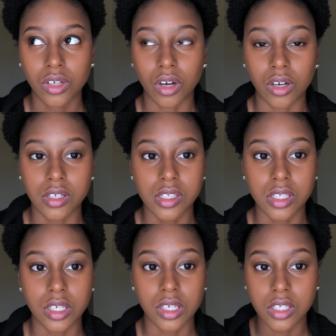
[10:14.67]

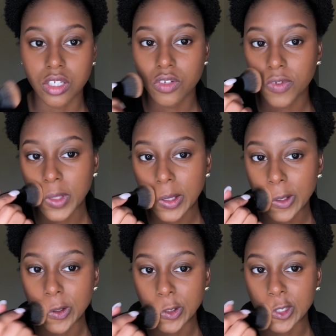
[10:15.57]
honestly, because then you feel
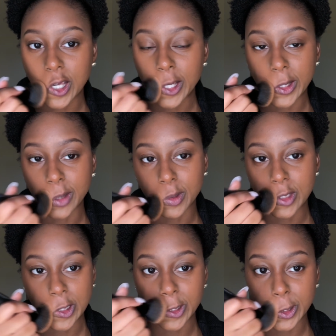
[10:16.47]
like you're just kind of
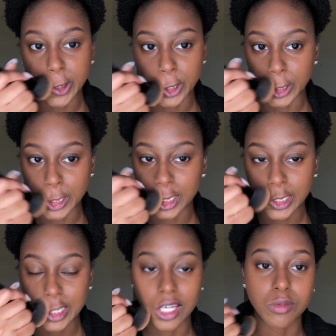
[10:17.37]
limited to certain
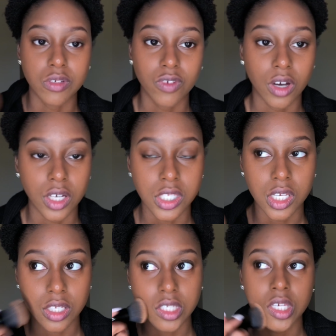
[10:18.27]
types of
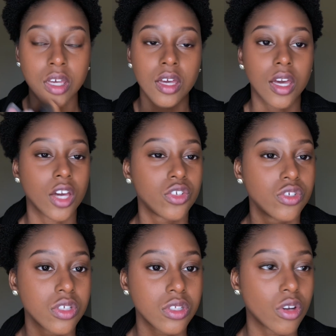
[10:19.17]
content, and you
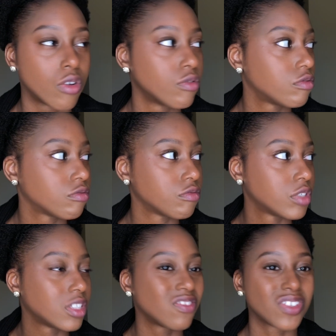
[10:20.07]
just don't
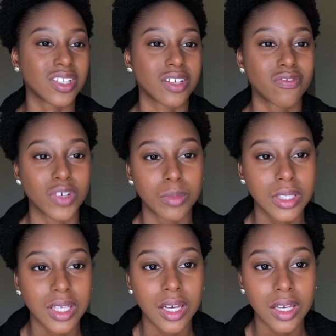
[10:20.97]
really feel like
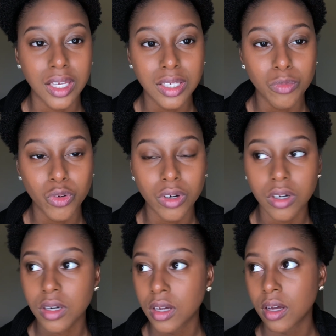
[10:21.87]
filming that
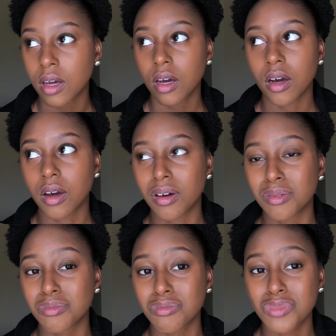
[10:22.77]
anymore.
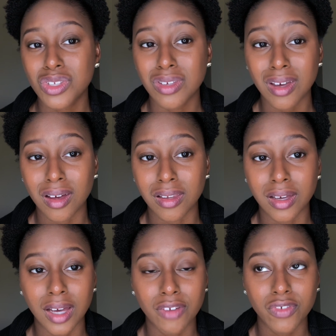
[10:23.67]
So yeah,
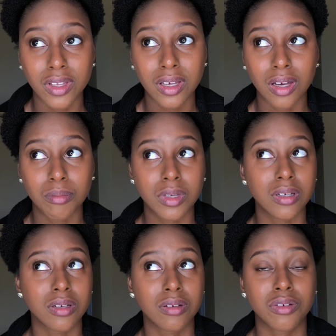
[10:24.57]
like I feel like I'm in
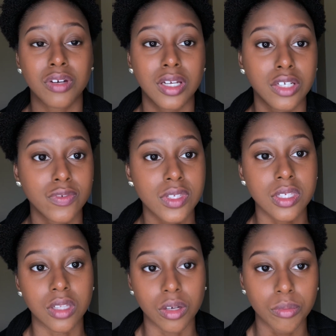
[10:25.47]
a creative
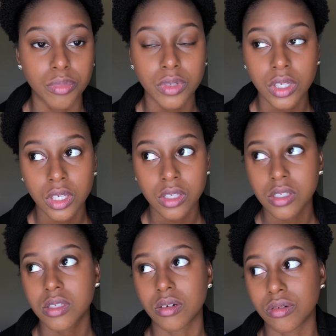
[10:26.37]
slump.
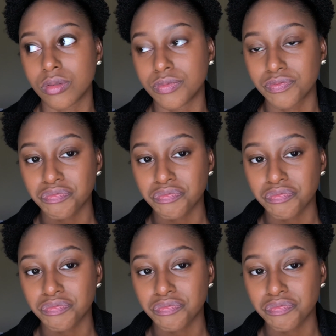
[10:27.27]
So